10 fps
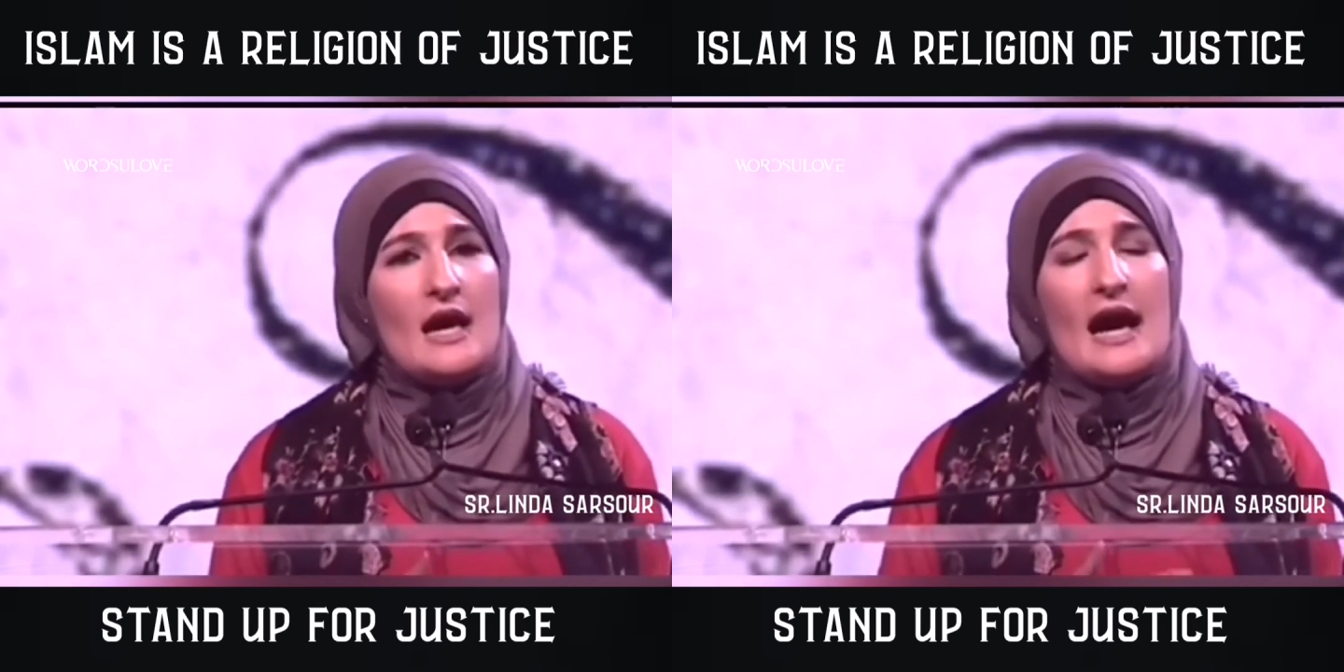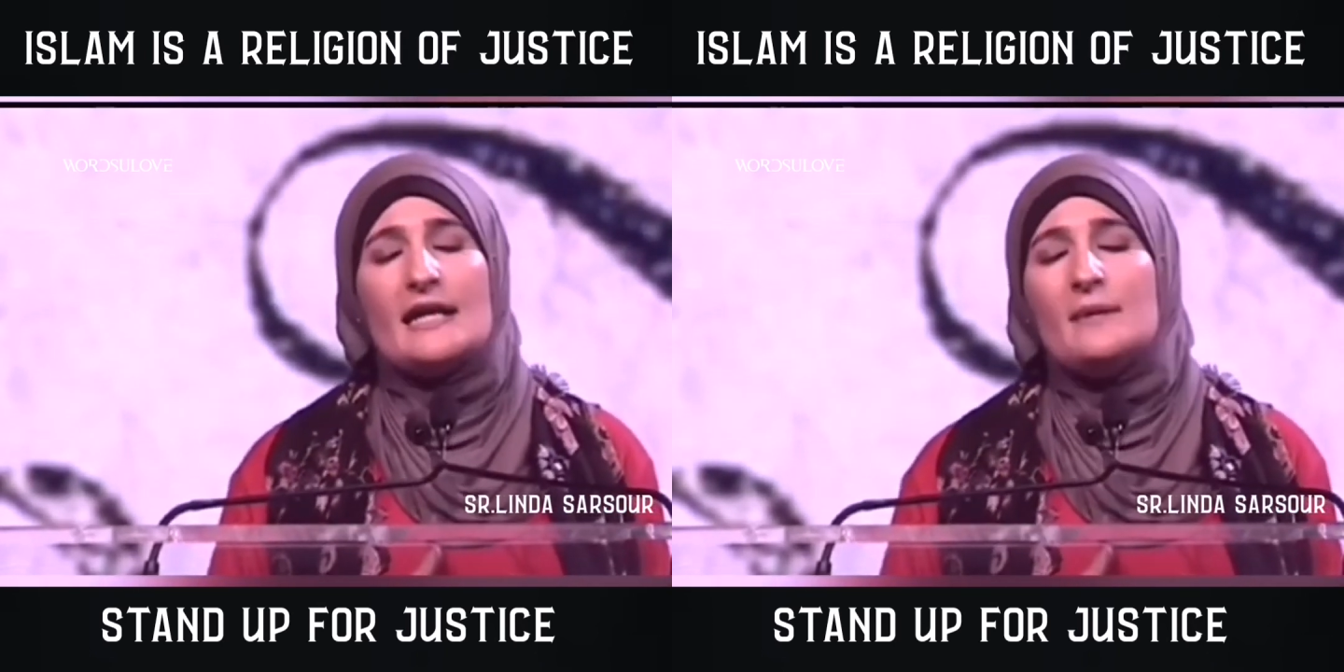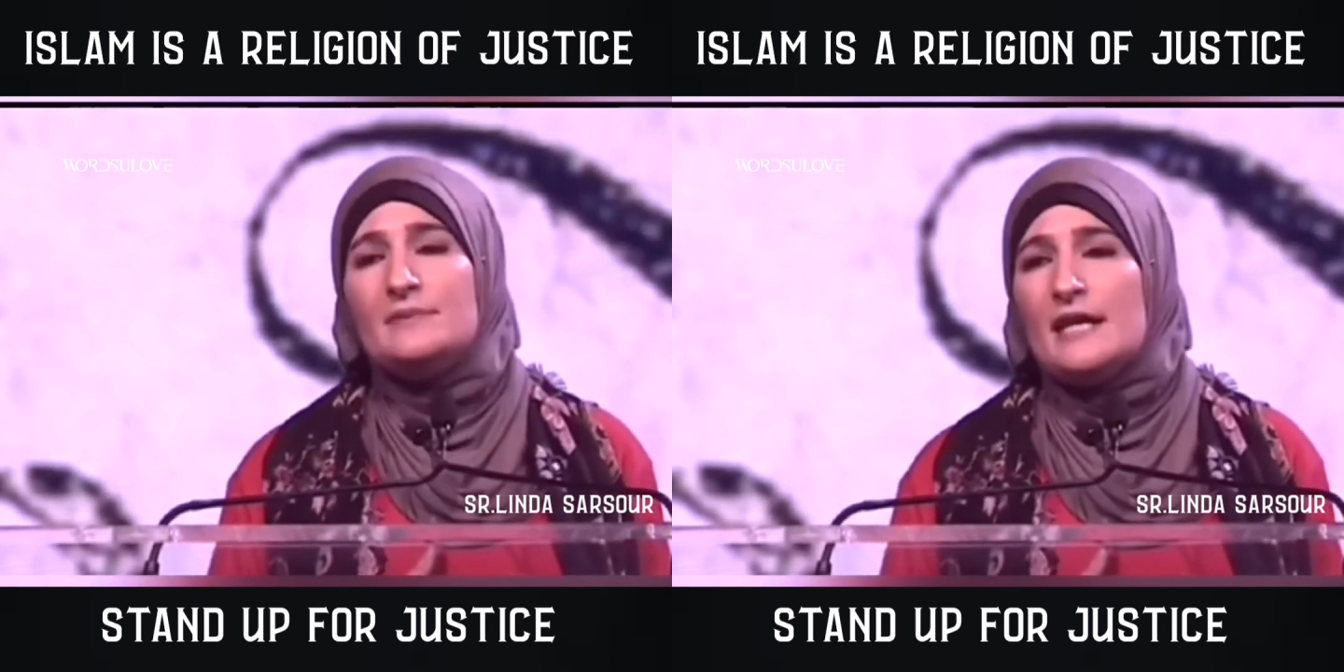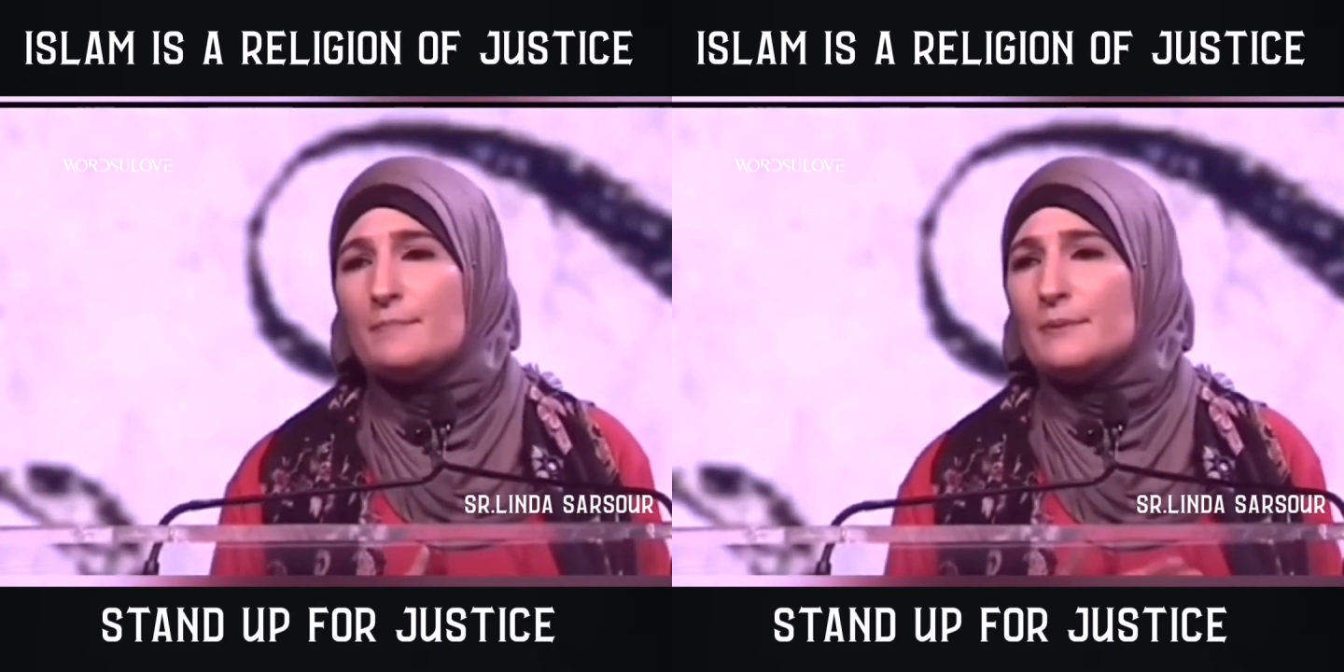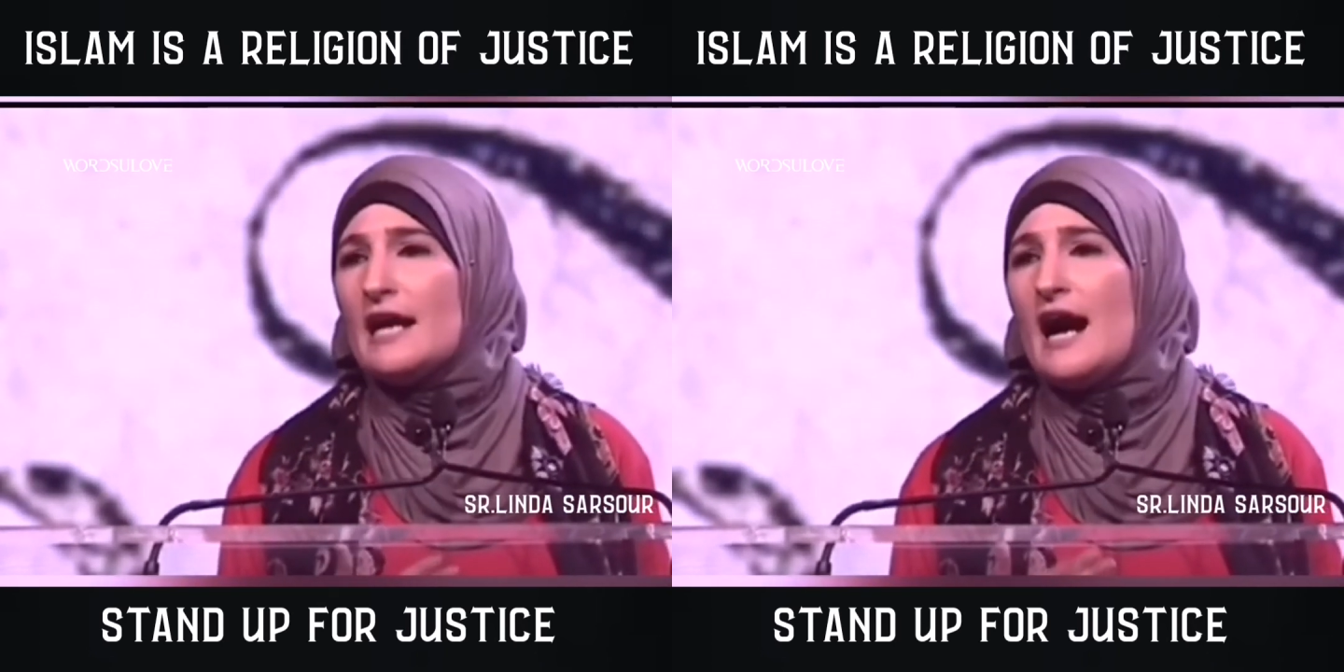I am
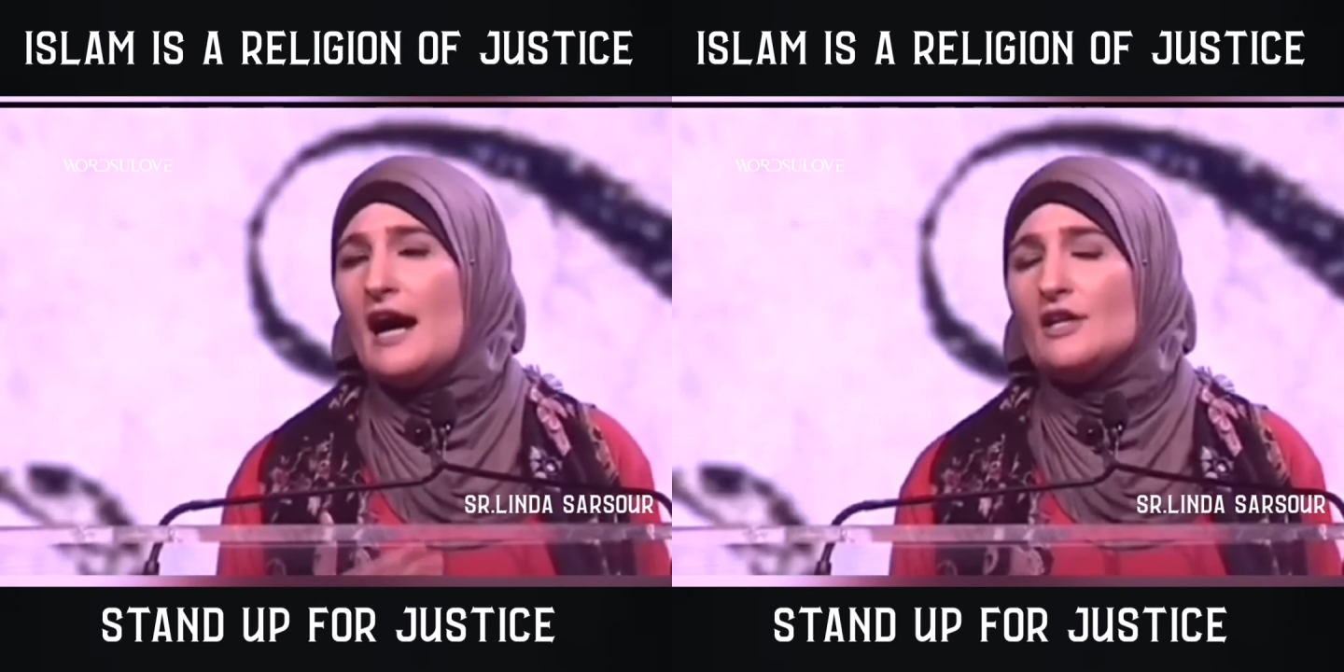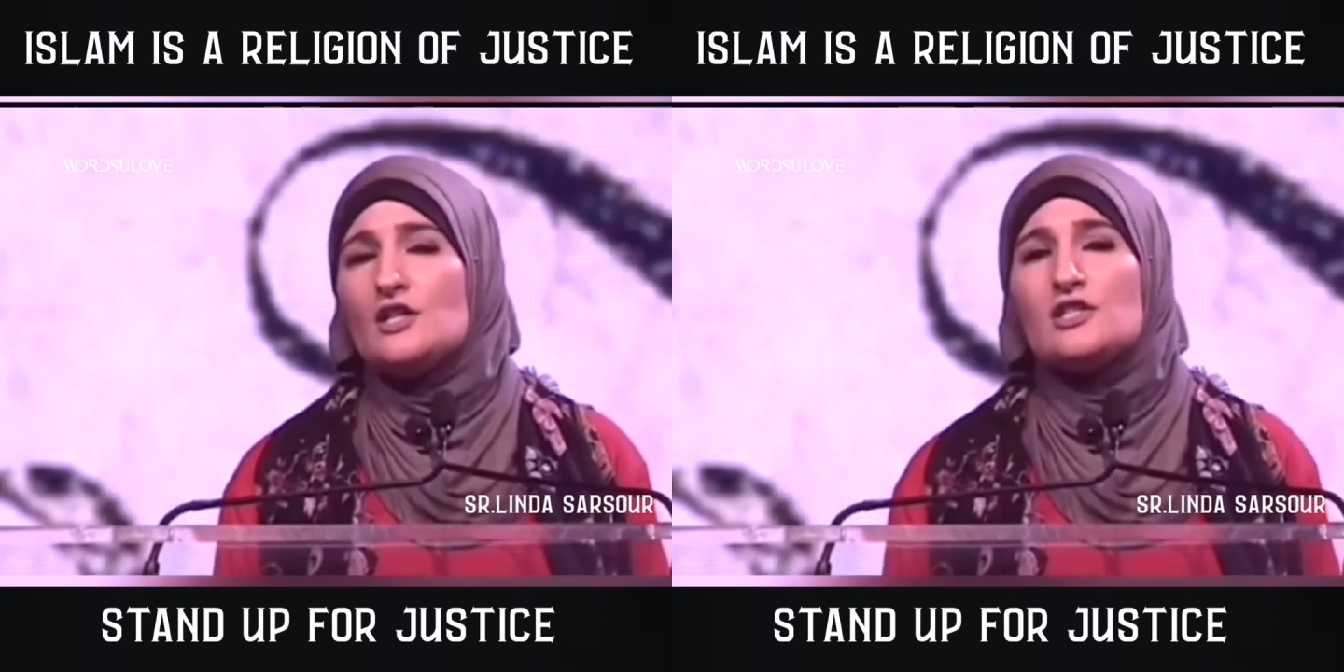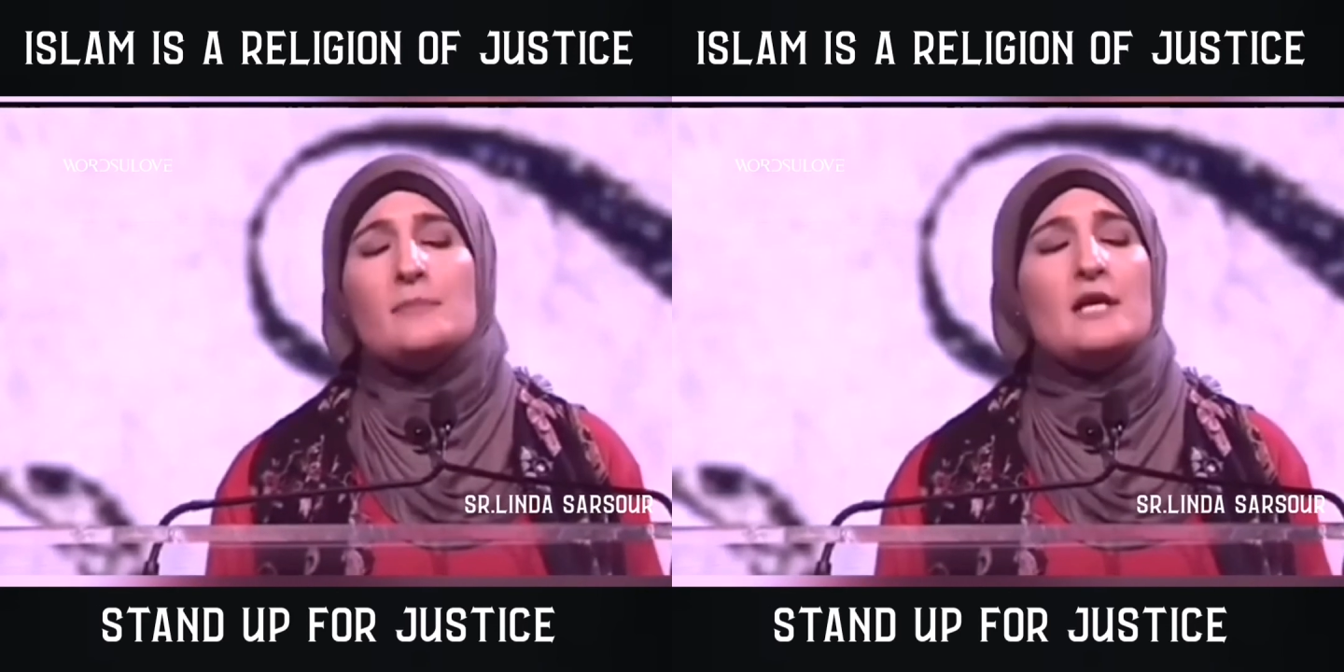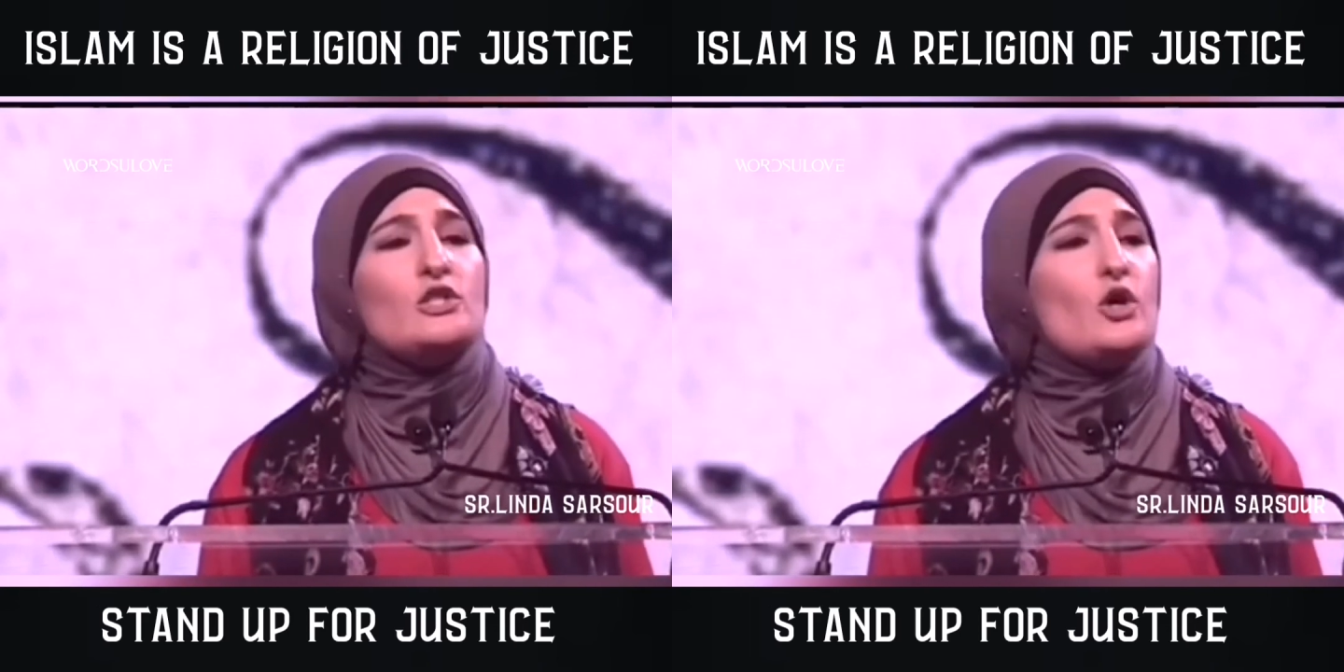deeply honored to be a